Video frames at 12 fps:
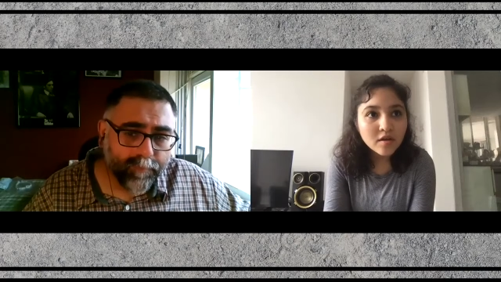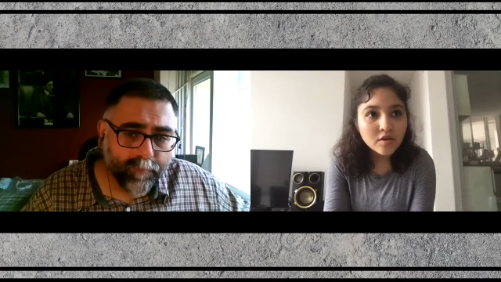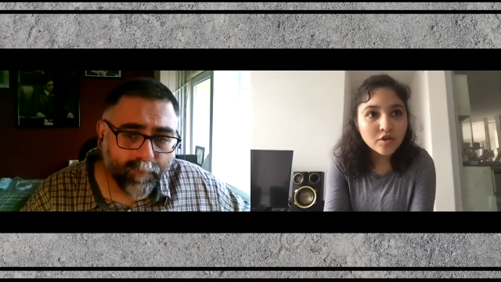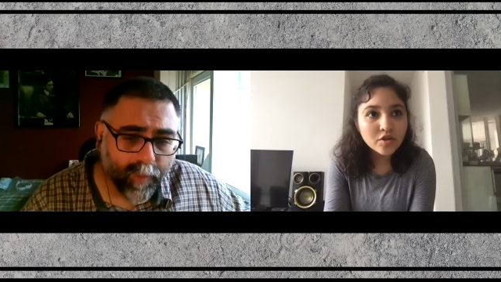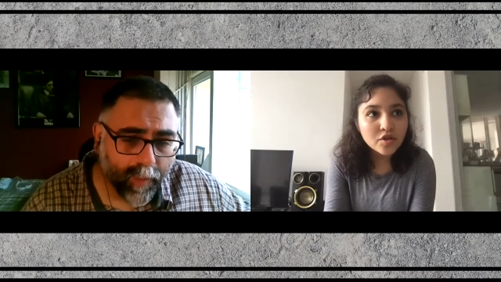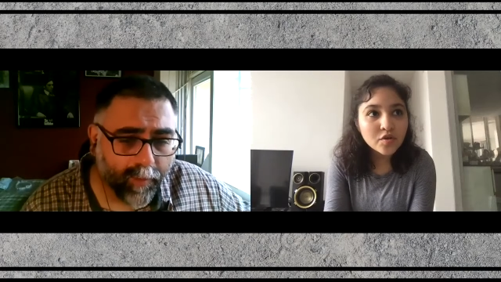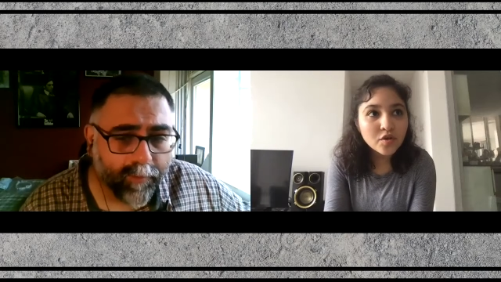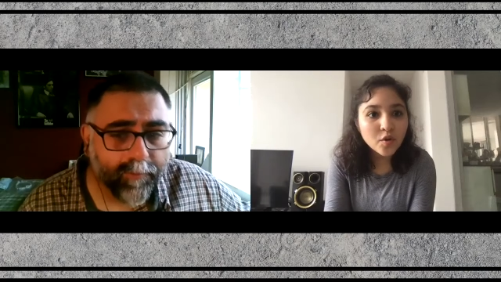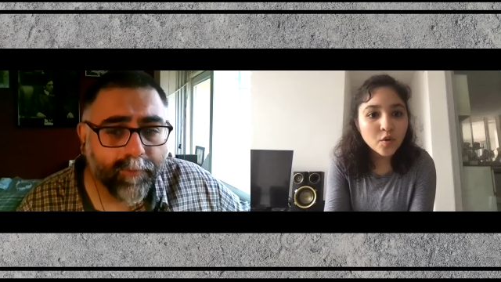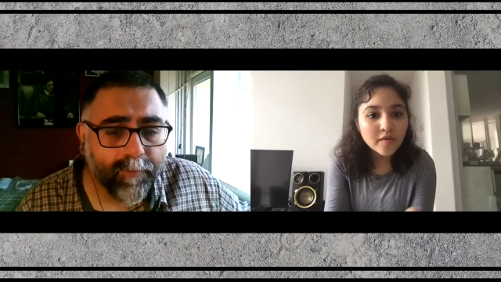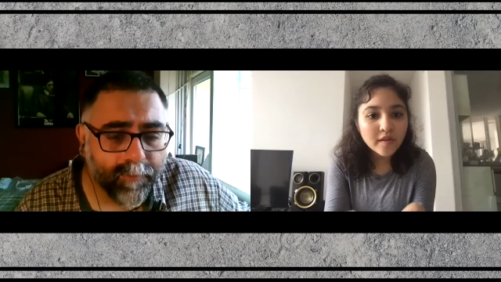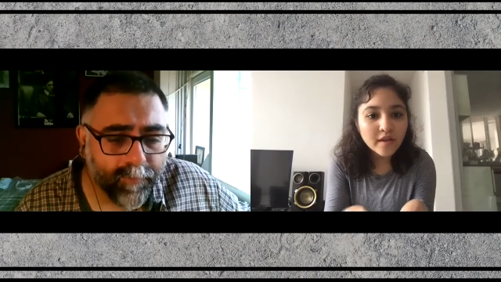Speaker 1: do you
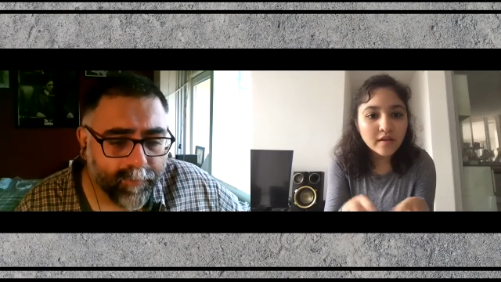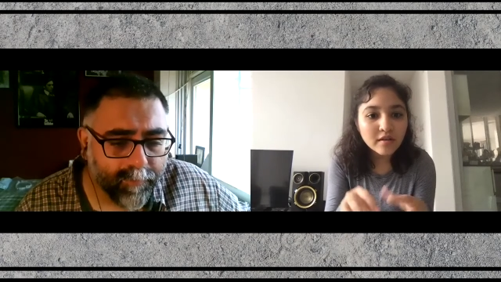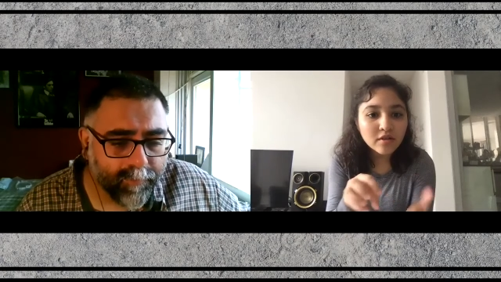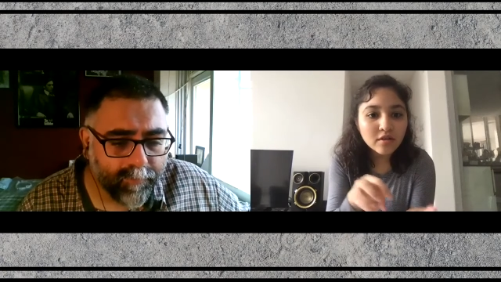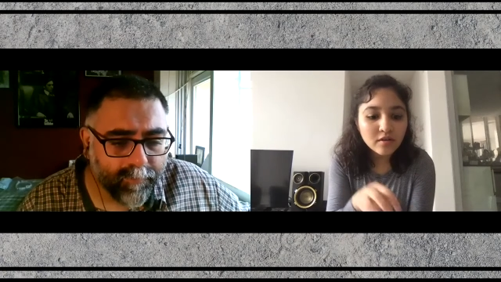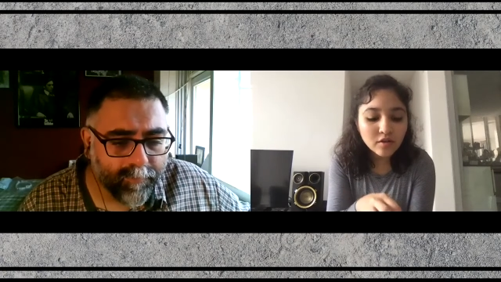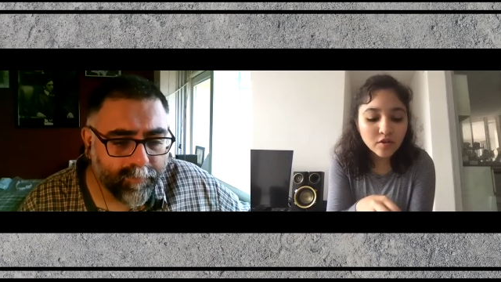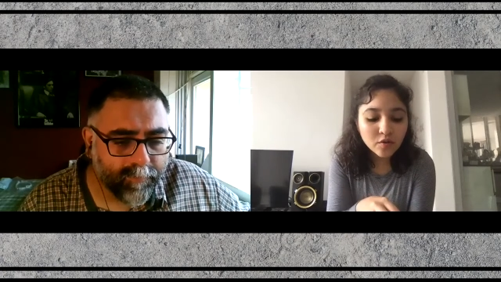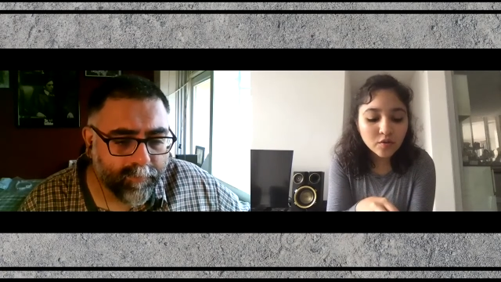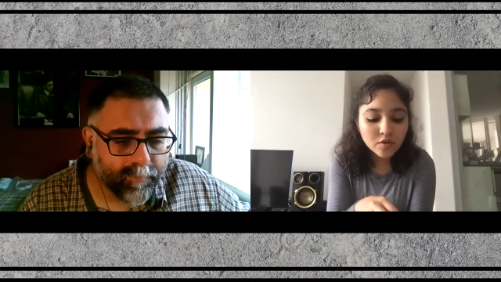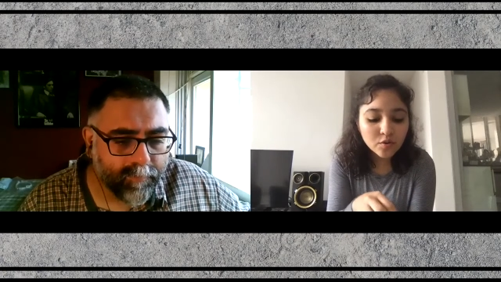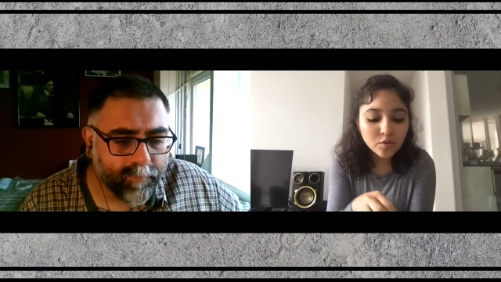know that you
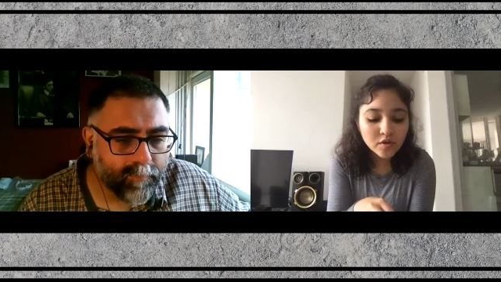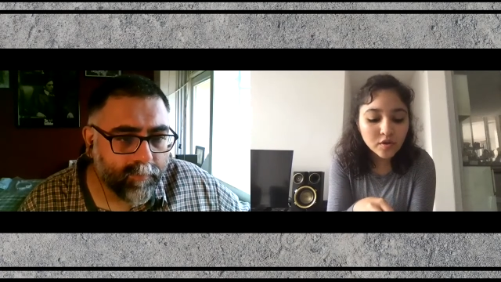know you'll